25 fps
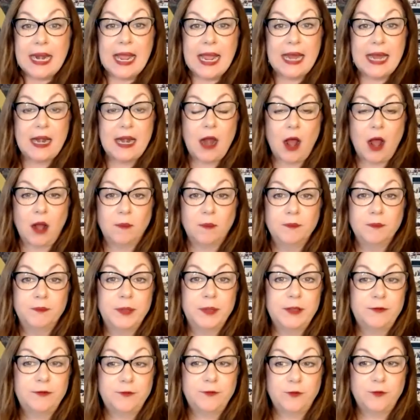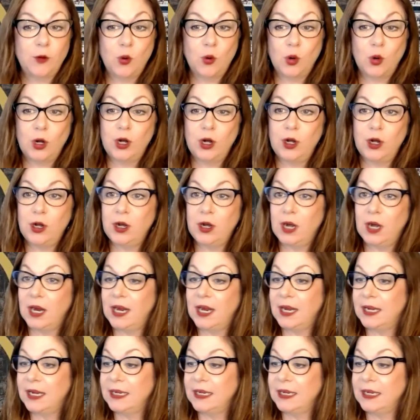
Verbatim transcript: And before,